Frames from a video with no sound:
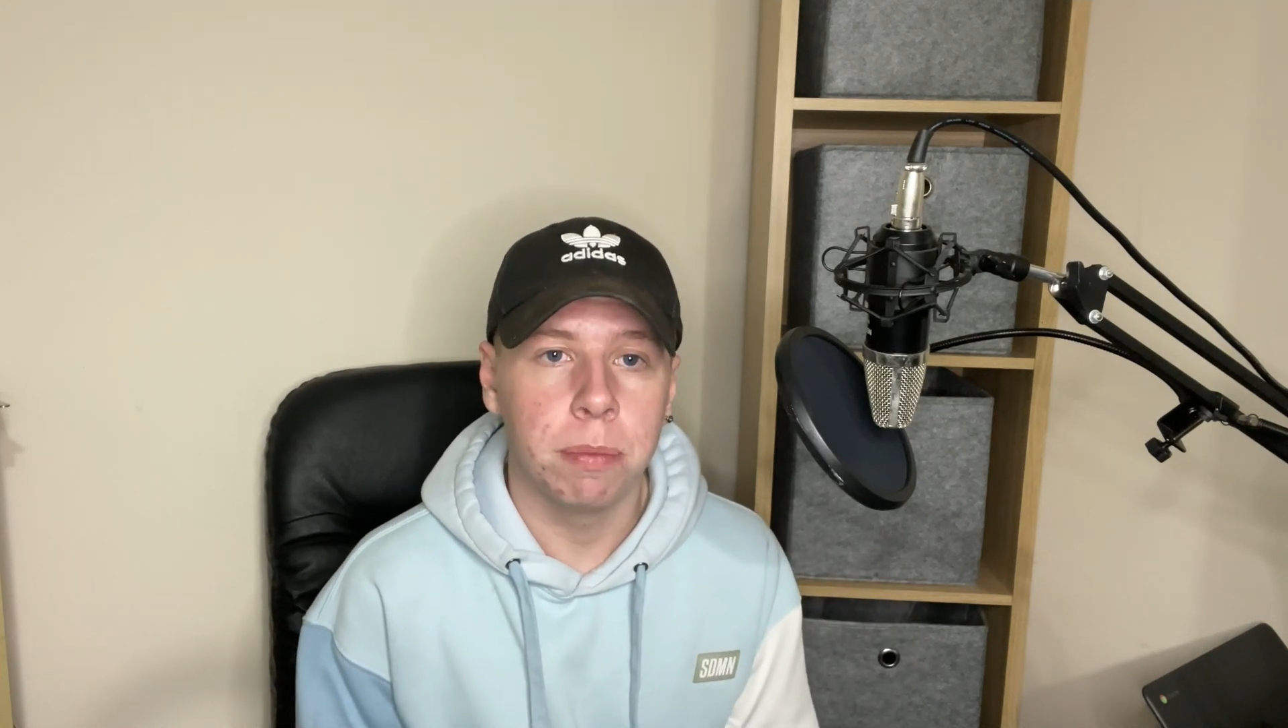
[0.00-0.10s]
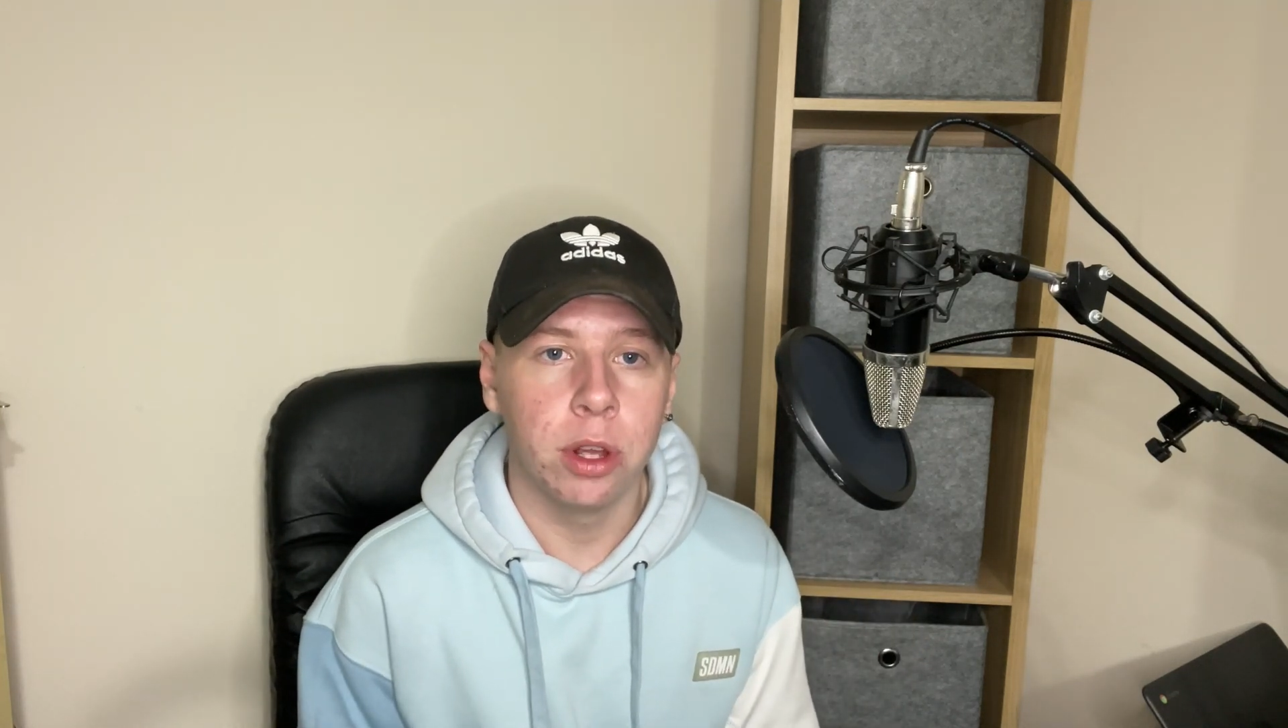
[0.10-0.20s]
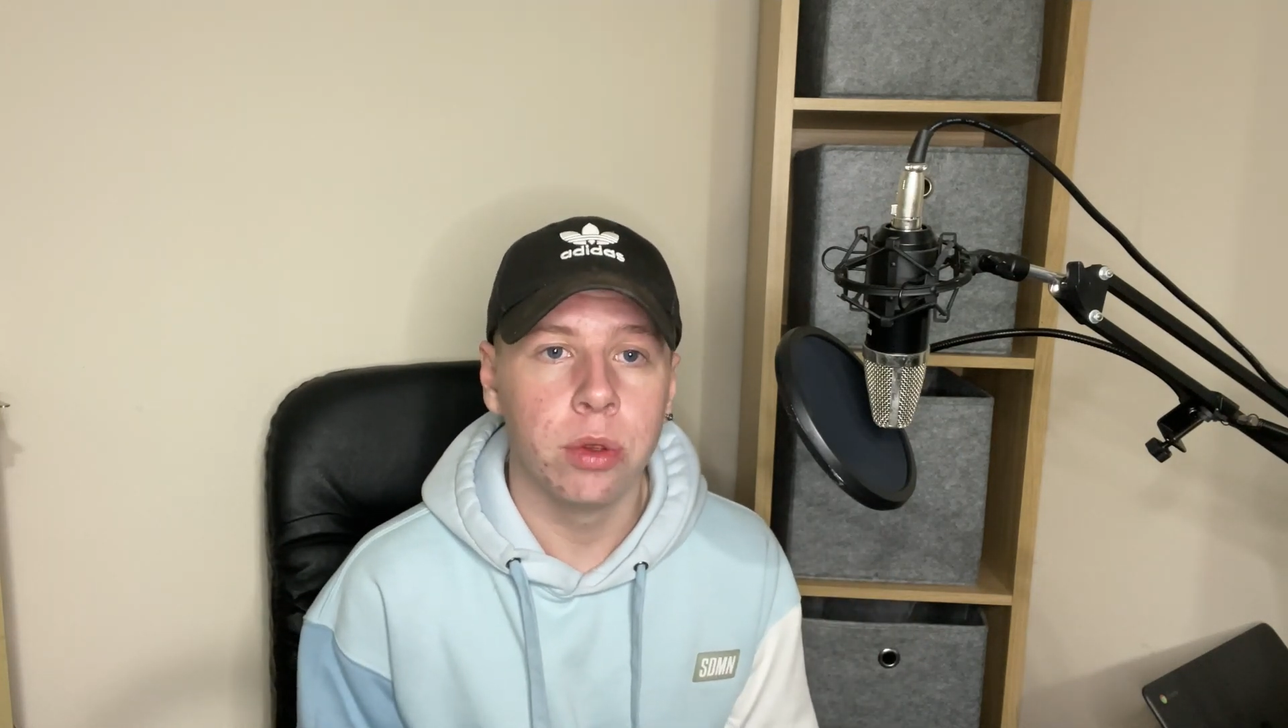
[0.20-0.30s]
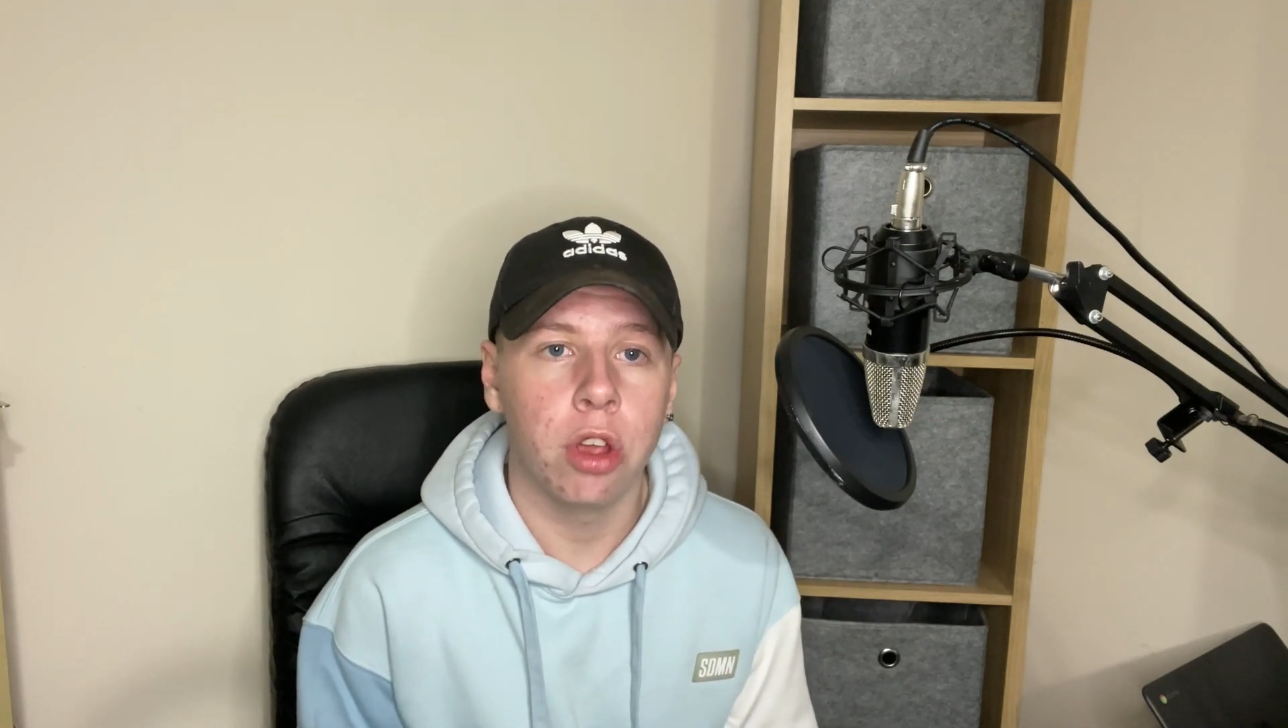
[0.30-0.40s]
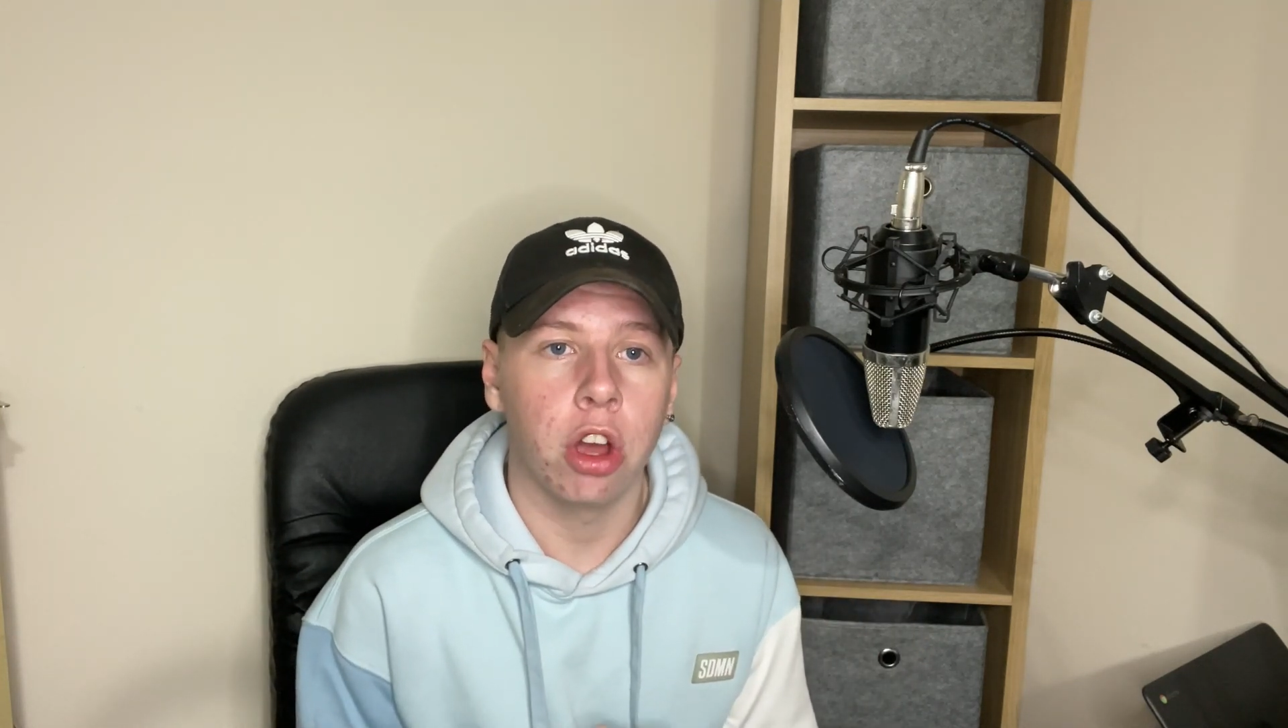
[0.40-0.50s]

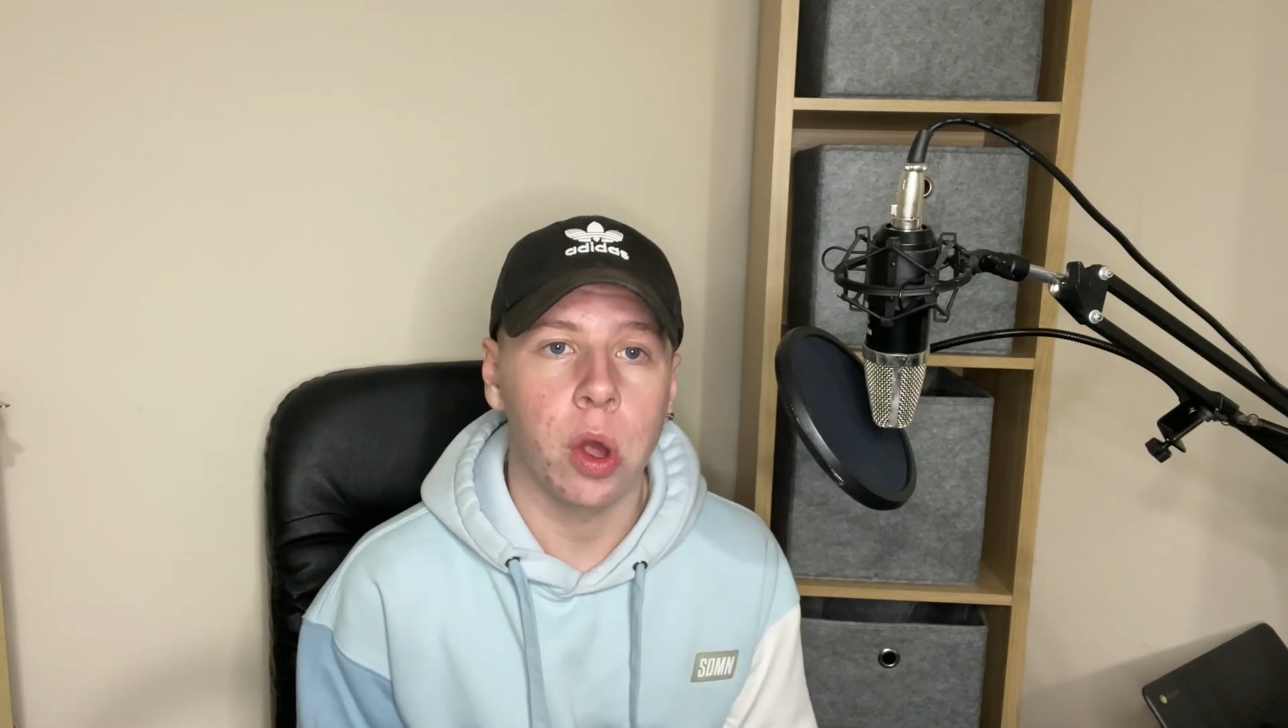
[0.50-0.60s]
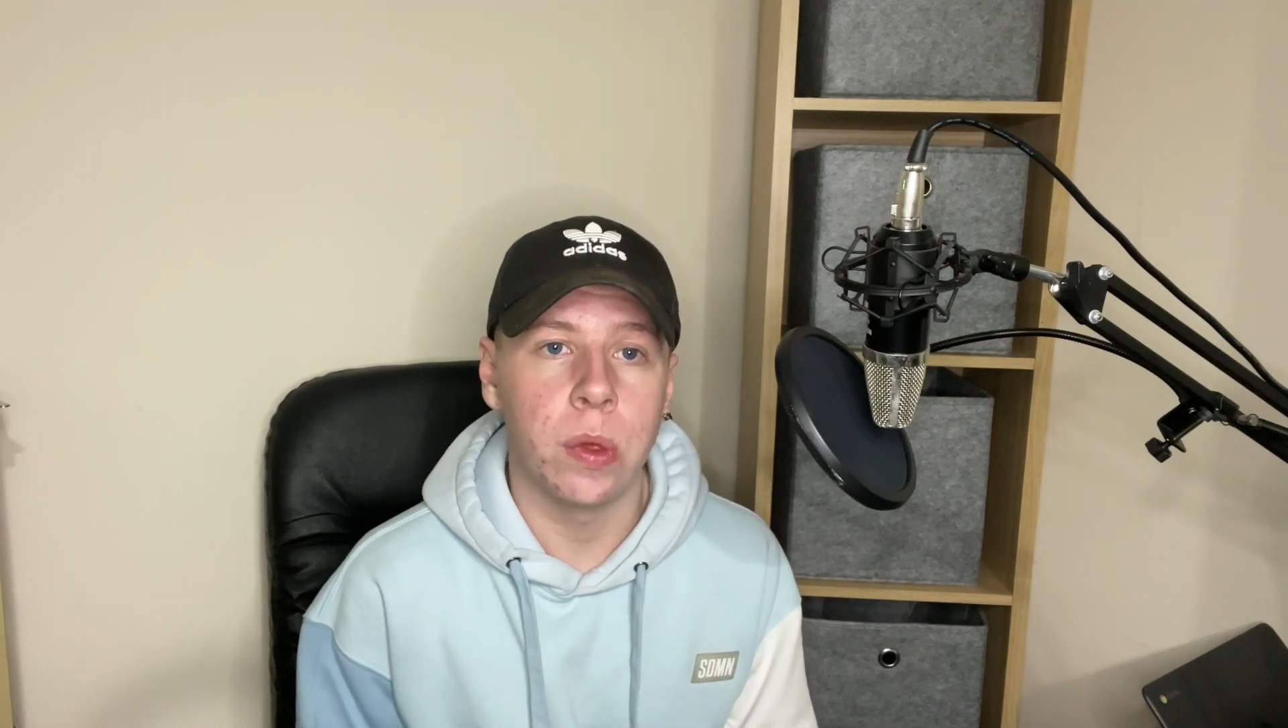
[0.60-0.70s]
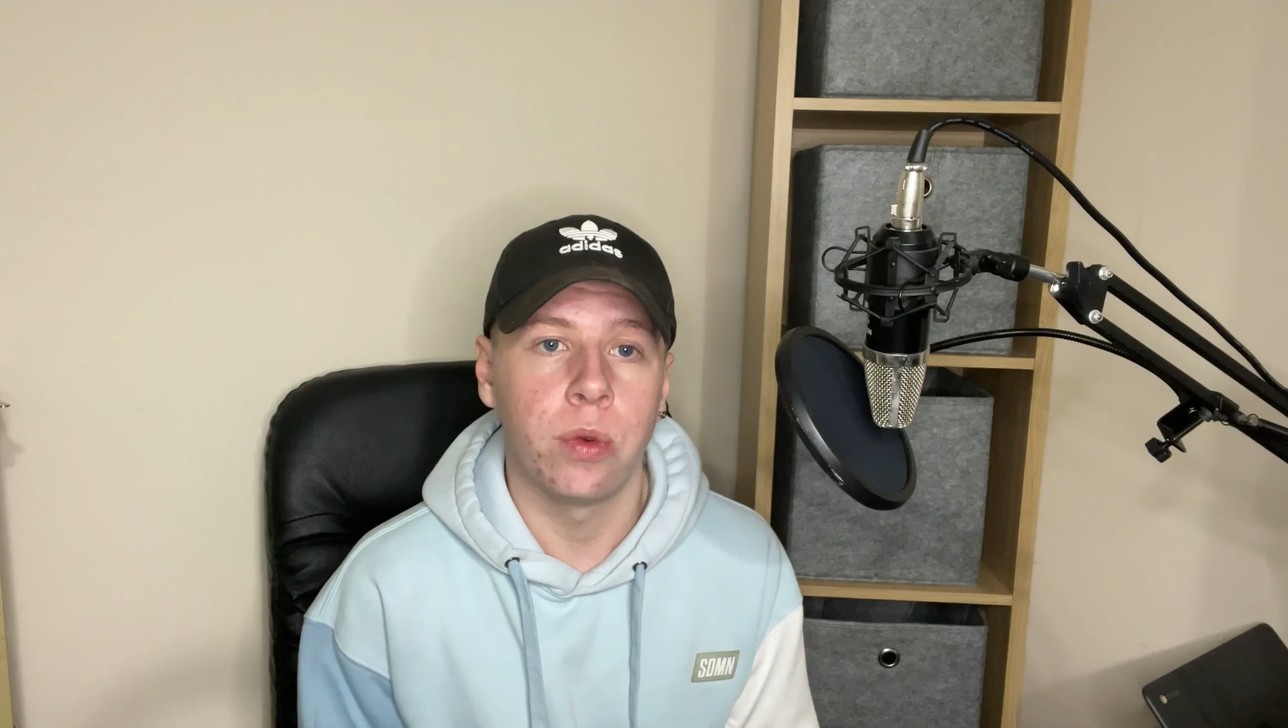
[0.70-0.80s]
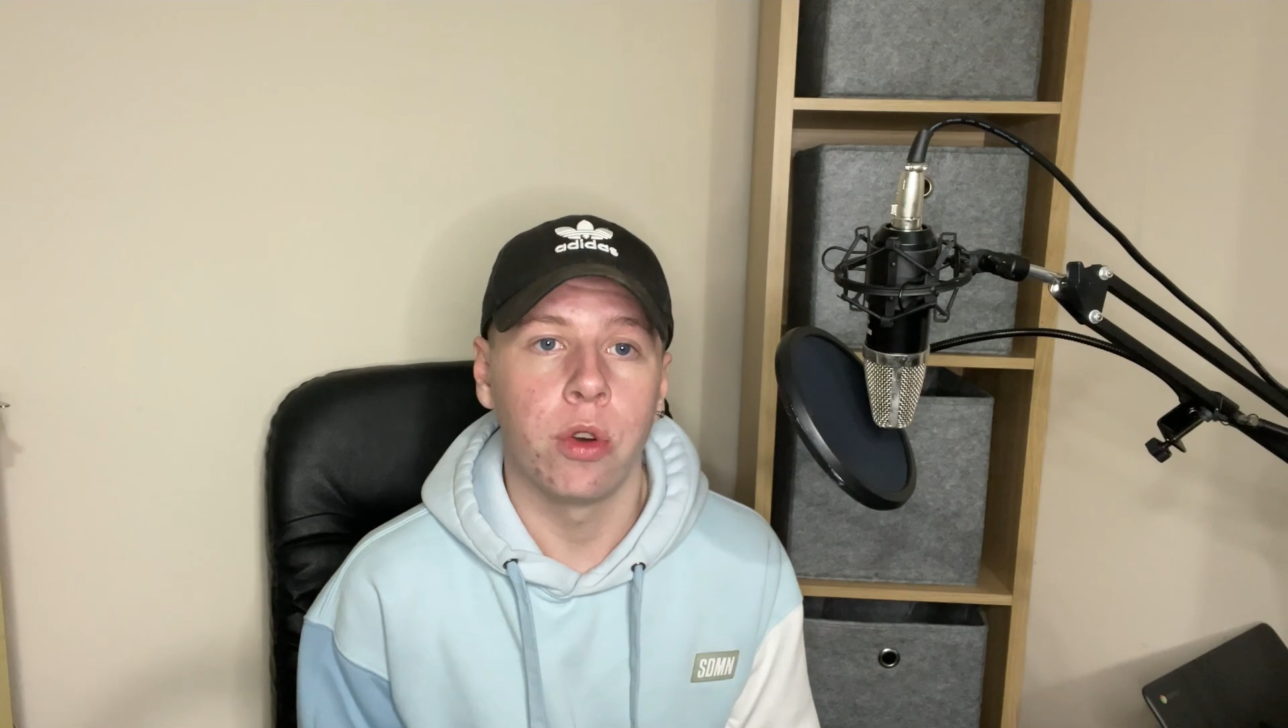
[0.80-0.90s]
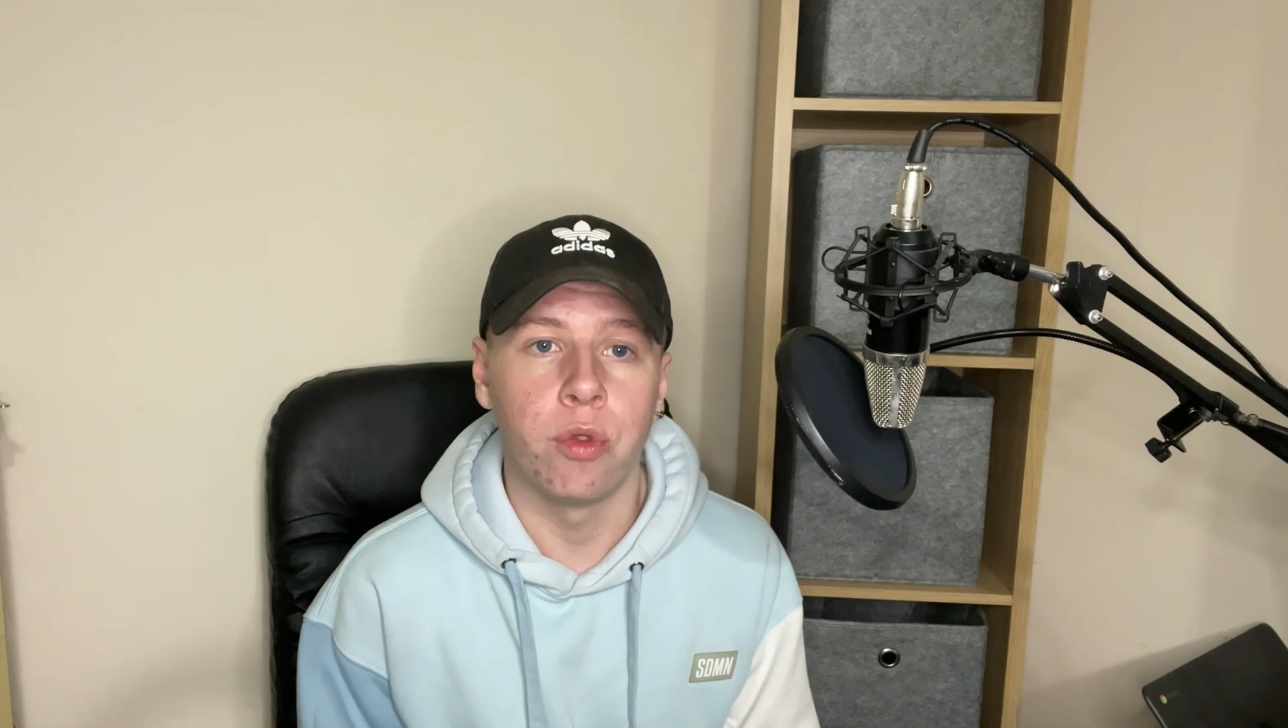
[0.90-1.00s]
Blues are going through a